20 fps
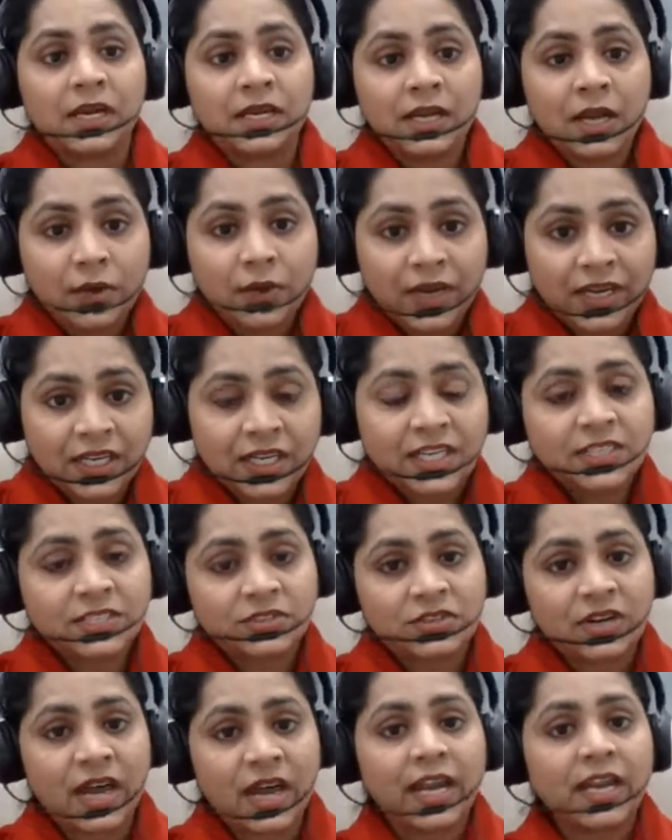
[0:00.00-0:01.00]
Now at
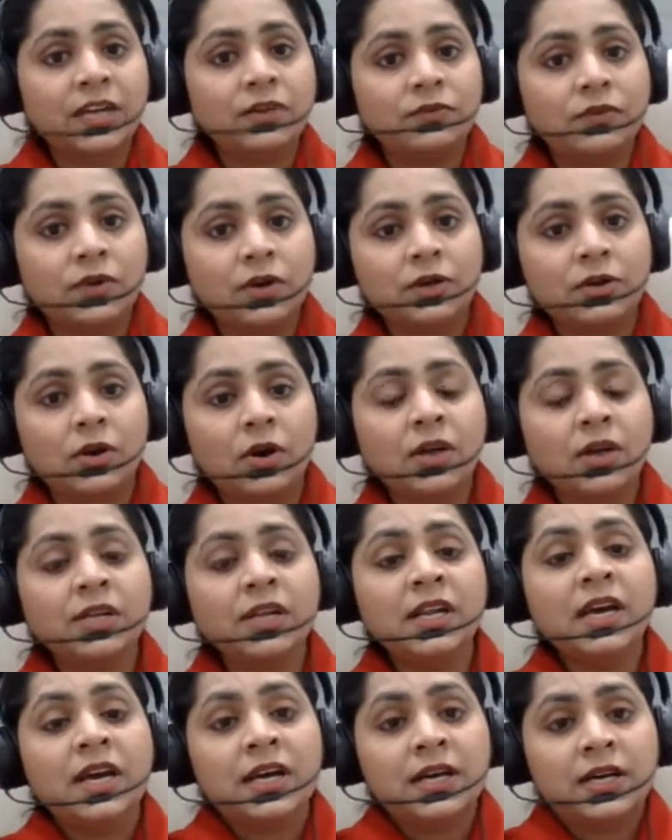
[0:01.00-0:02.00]
least try and work on
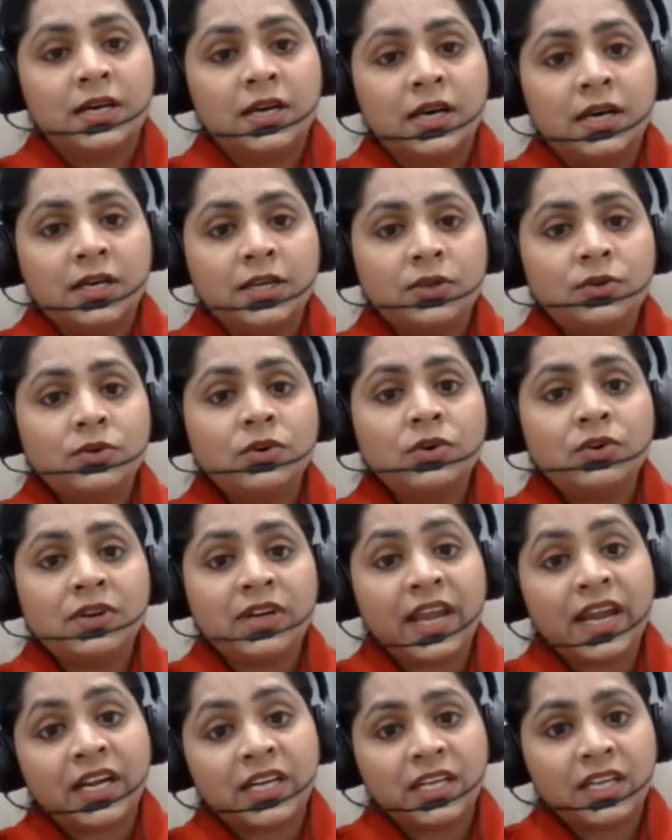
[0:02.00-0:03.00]

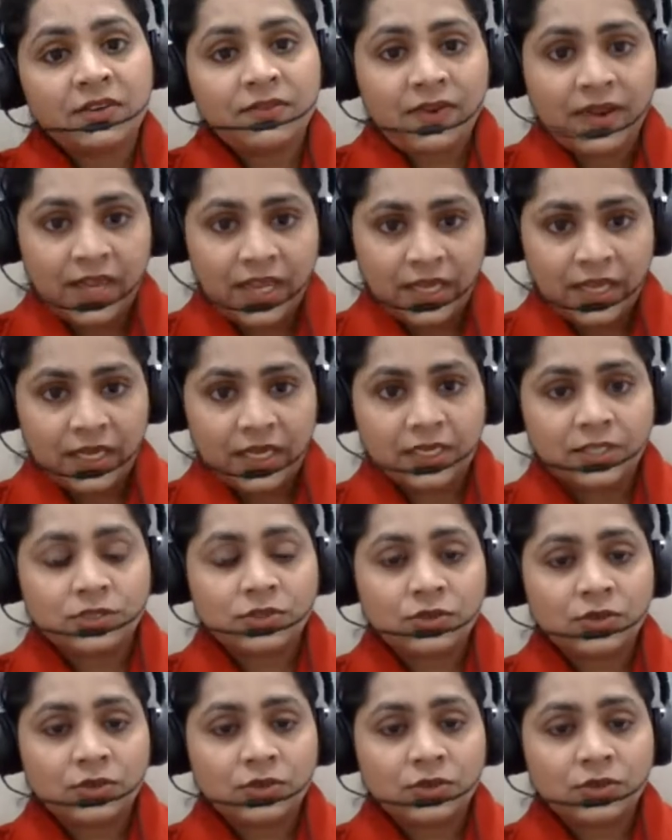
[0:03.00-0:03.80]
rectifying it,